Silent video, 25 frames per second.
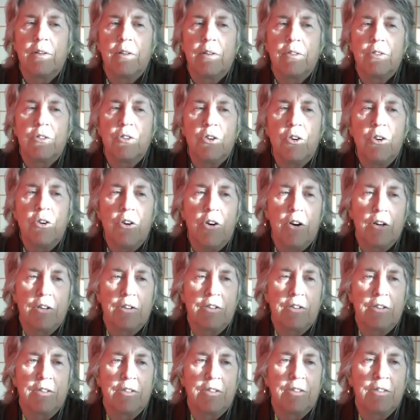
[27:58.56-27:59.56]
taught,
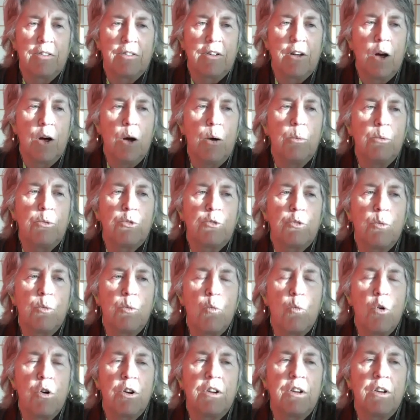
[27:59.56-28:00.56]
comes from
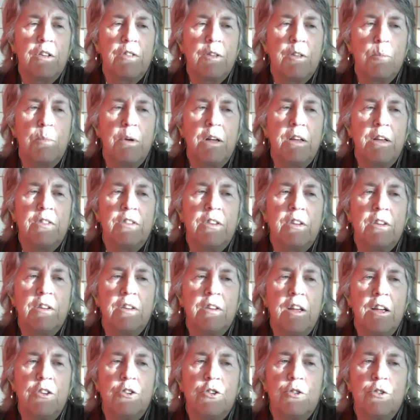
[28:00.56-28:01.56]
wanting the basic
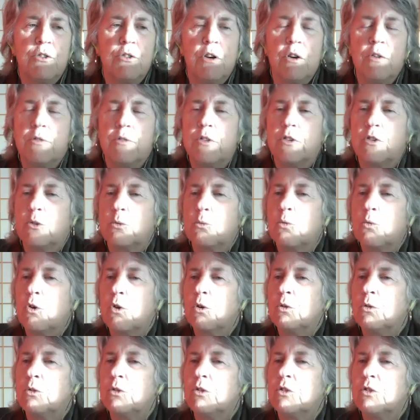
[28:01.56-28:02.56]
nature of this
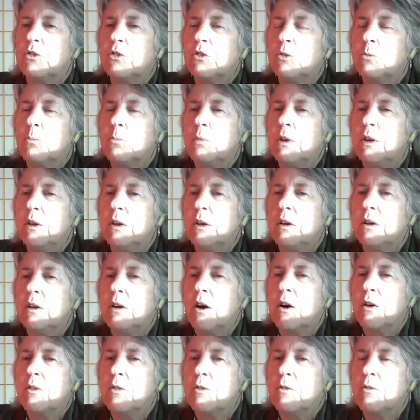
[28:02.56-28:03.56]
world to be
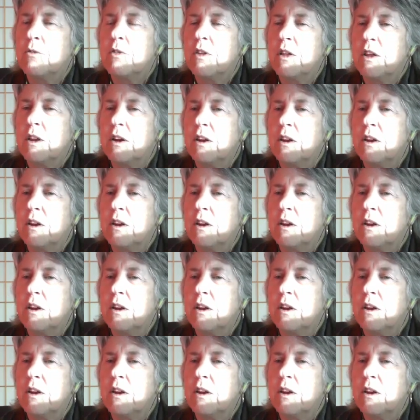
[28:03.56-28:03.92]
other than it